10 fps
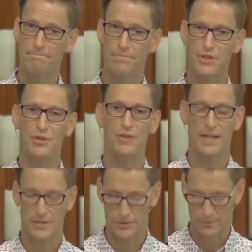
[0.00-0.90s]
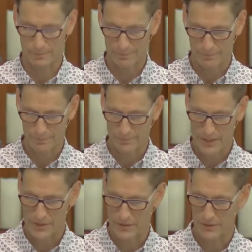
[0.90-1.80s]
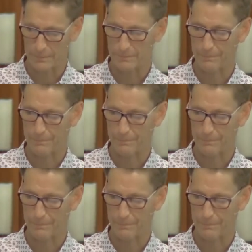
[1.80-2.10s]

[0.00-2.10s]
You know the answer, it's clear.